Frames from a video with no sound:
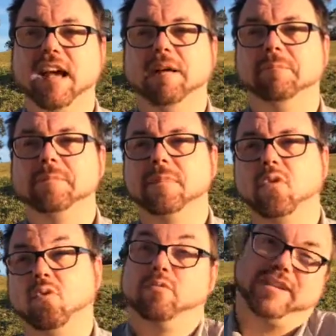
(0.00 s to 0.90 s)

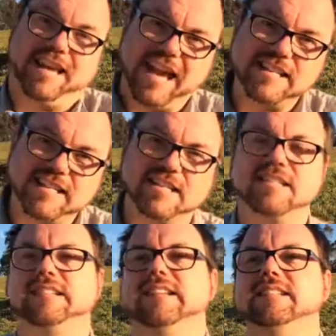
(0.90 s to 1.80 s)
or
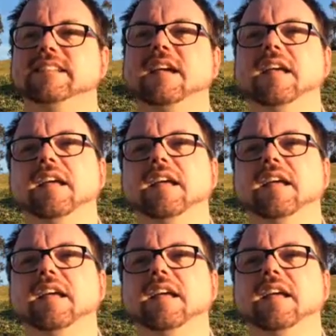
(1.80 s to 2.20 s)
cases as it is,